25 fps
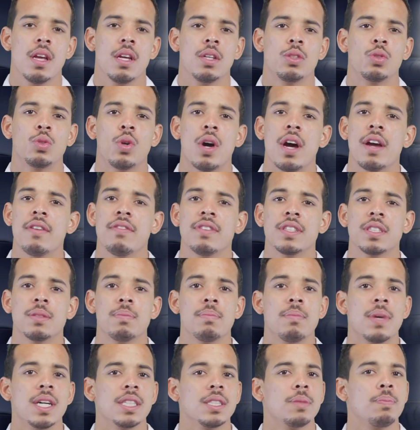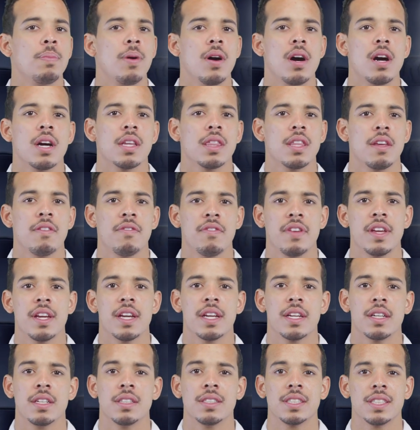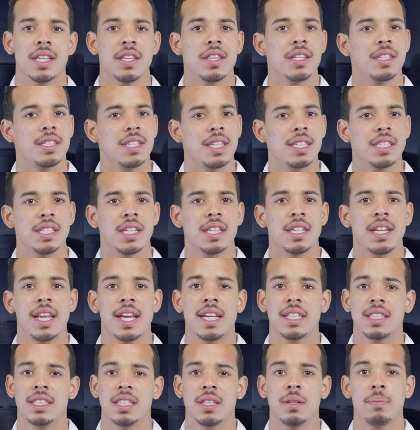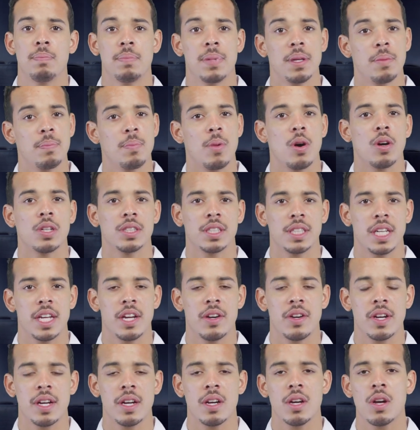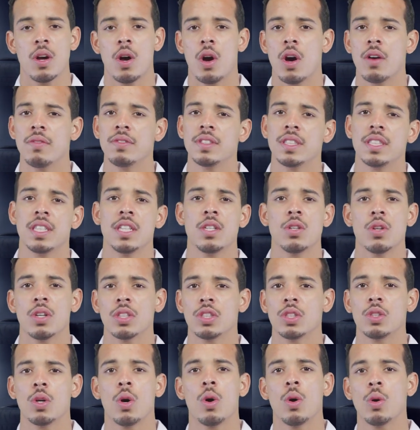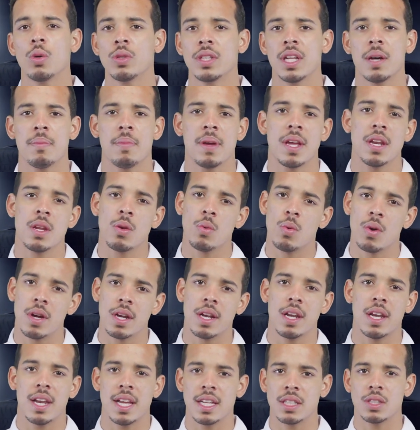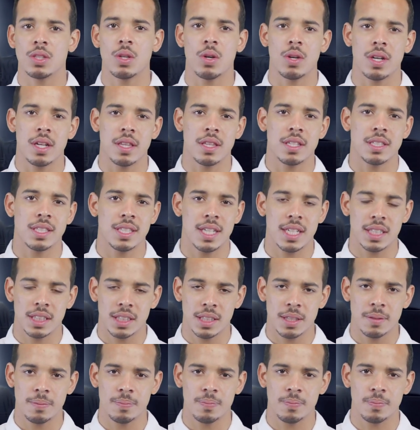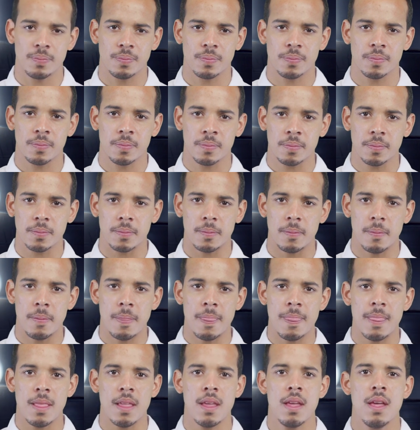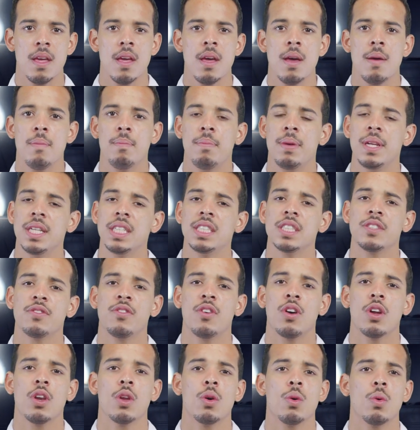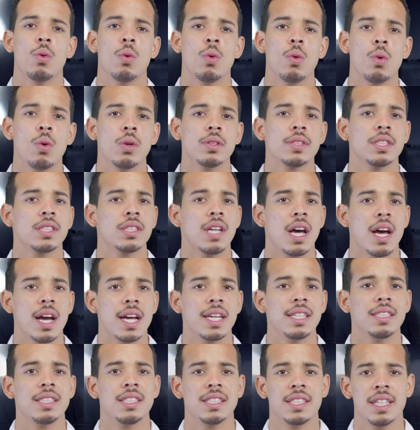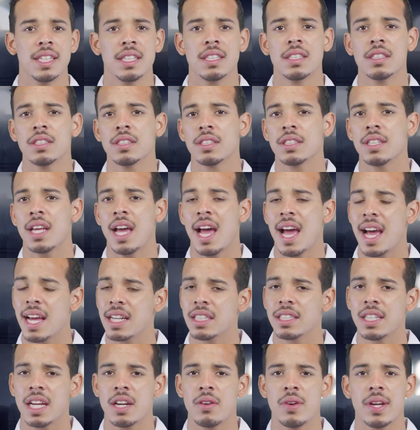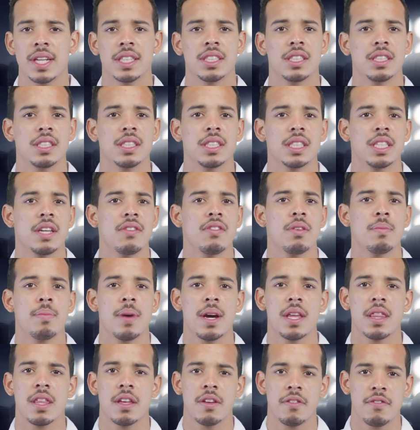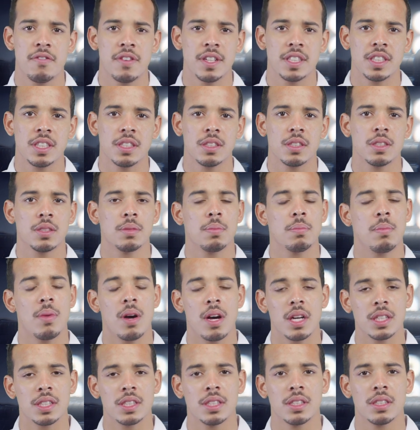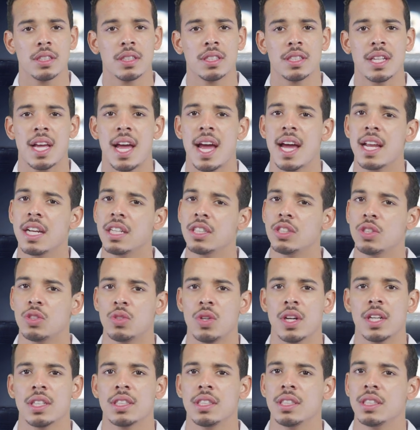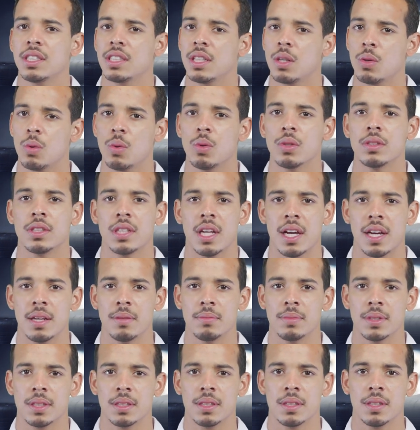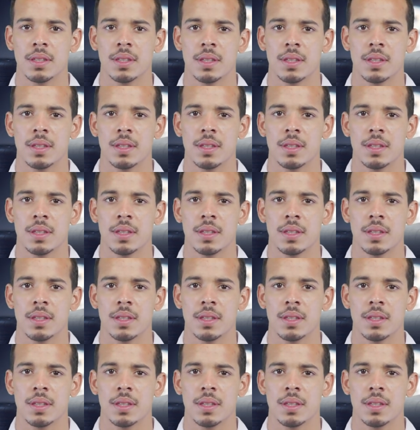Drivers must park their vehicles in the designated pit box area, obviously not to hold up anyone later on in the session. Please follow all signs, signals and directions given by the officials, marshals and instructors at all times.